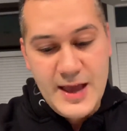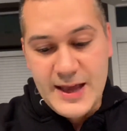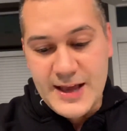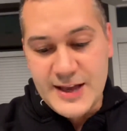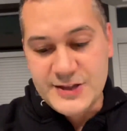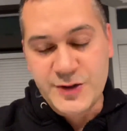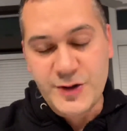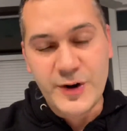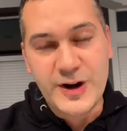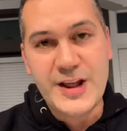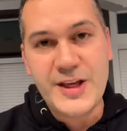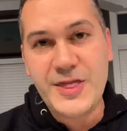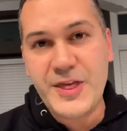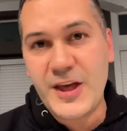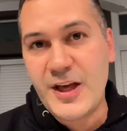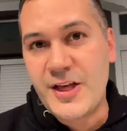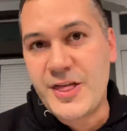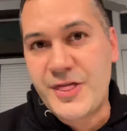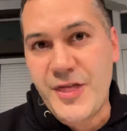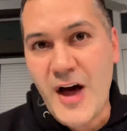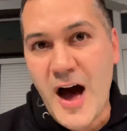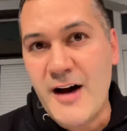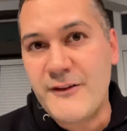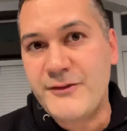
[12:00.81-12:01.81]
Is there anything
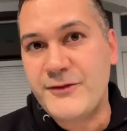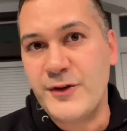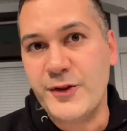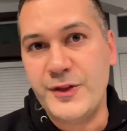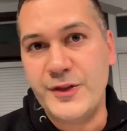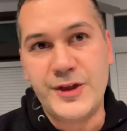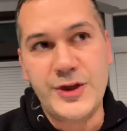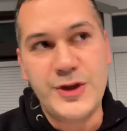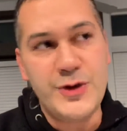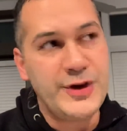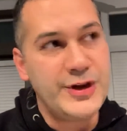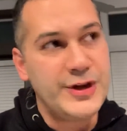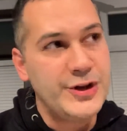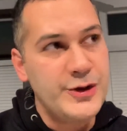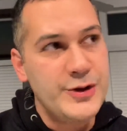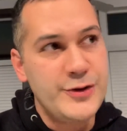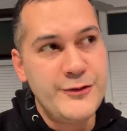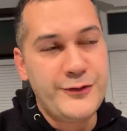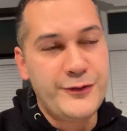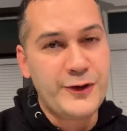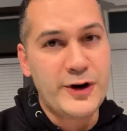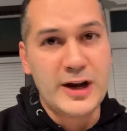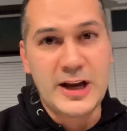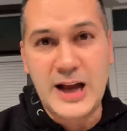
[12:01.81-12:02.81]
thoughtful that you can
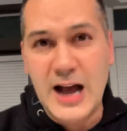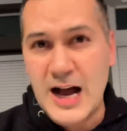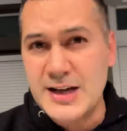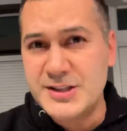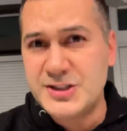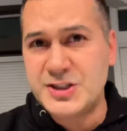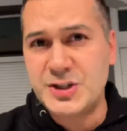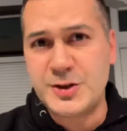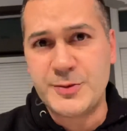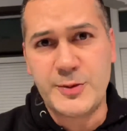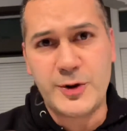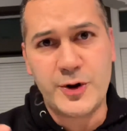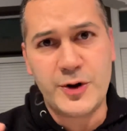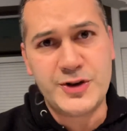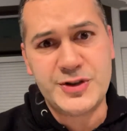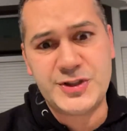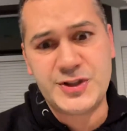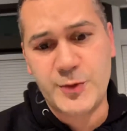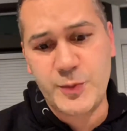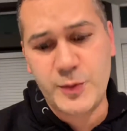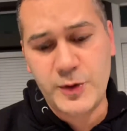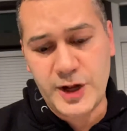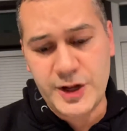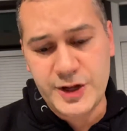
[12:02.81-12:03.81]
do for a customer or
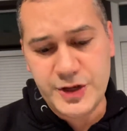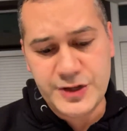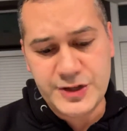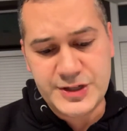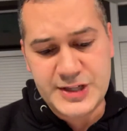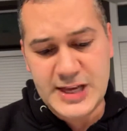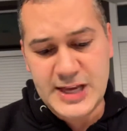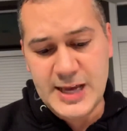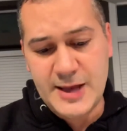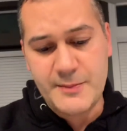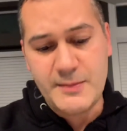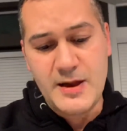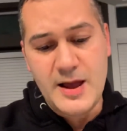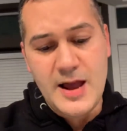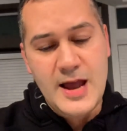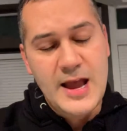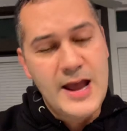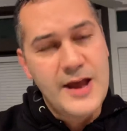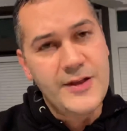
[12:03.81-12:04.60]
someone on your team?